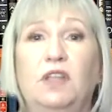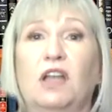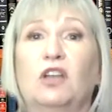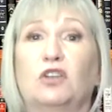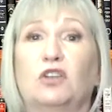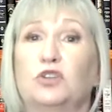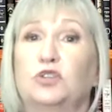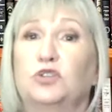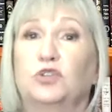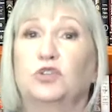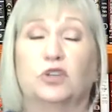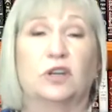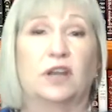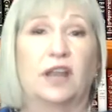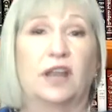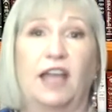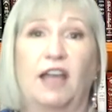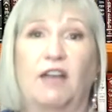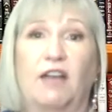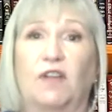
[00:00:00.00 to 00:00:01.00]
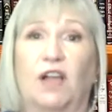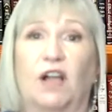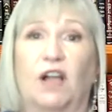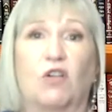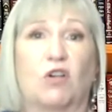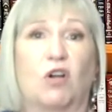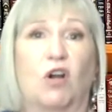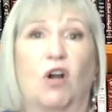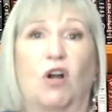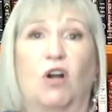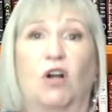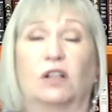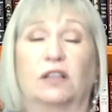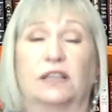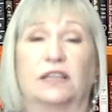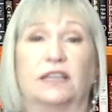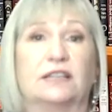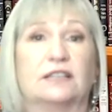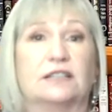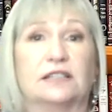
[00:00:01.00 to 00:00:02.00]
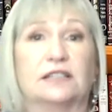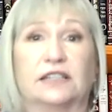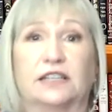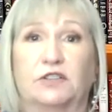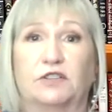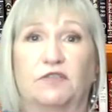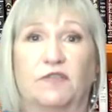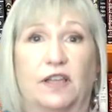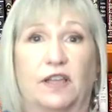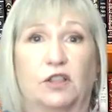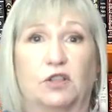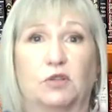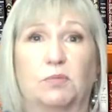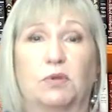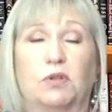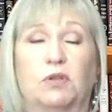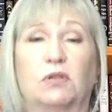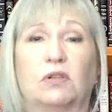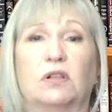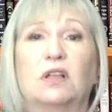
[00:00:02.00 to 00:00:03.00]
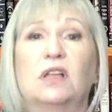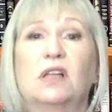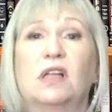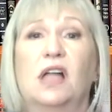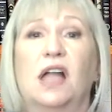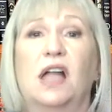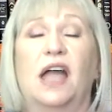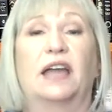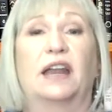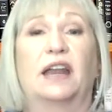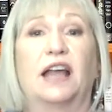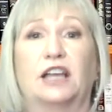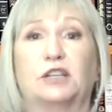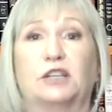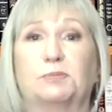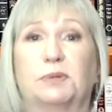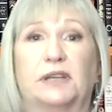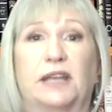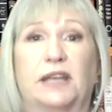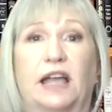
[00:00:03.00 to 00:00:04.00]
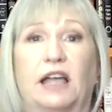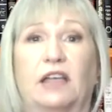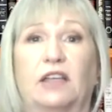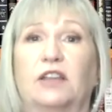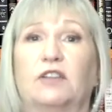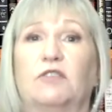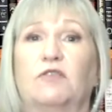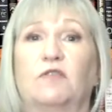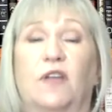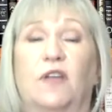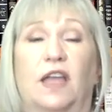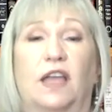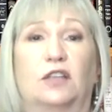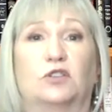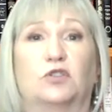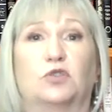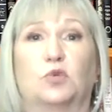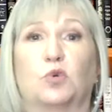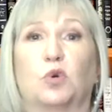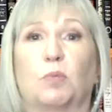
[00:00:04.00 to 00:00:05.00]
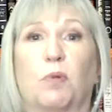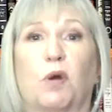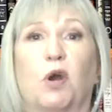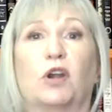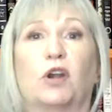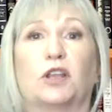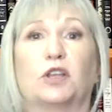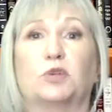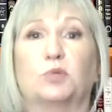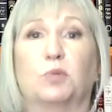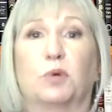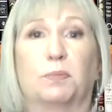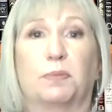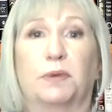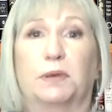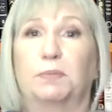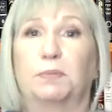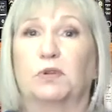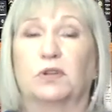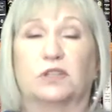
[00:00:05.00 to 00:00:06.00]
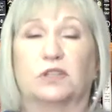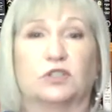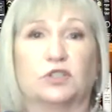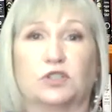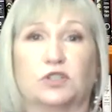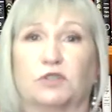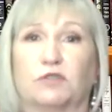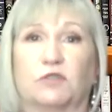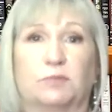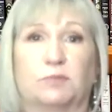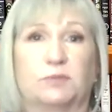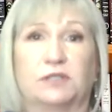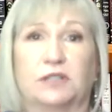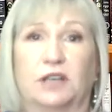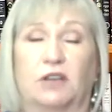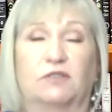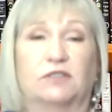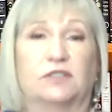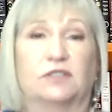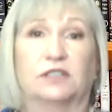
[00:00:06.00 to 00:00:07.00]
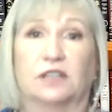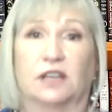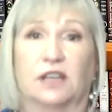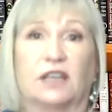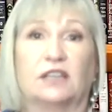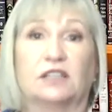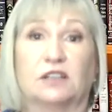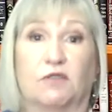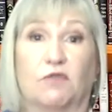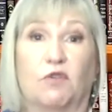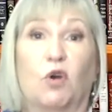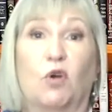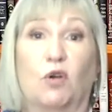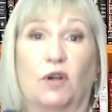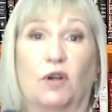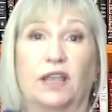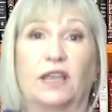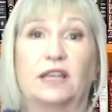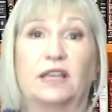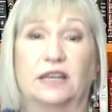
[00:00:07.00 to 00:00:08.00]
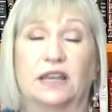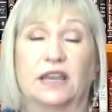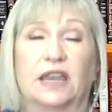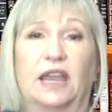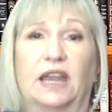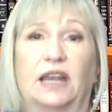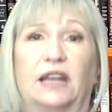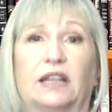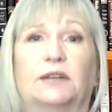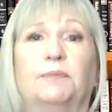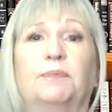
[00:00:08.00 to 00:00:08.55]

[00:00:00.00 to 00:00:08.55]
You shouldn't have alcohol easily available at hospitality events or parties where people can serve themselves, as I've already indicated.